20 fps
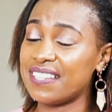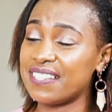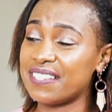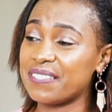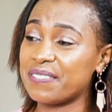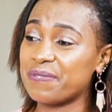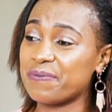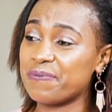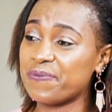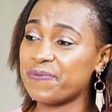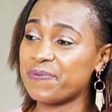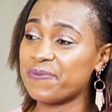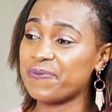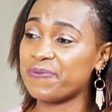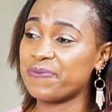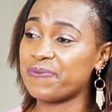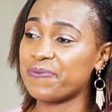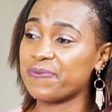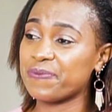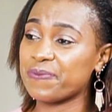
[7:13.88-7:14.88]
You don't
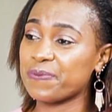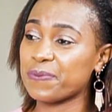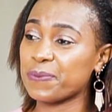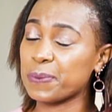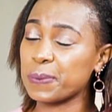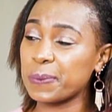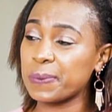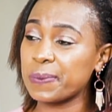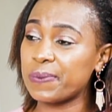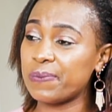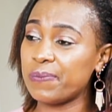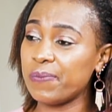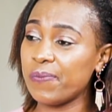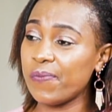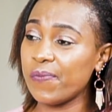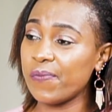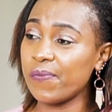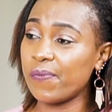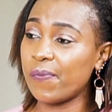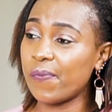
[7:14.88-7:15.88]
think it was to do with
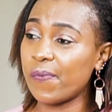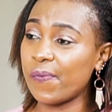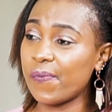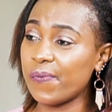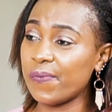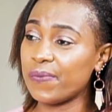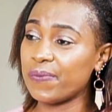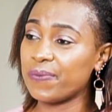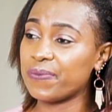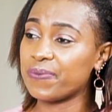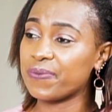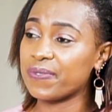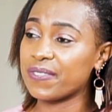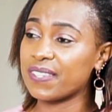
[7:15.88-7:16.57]
the age?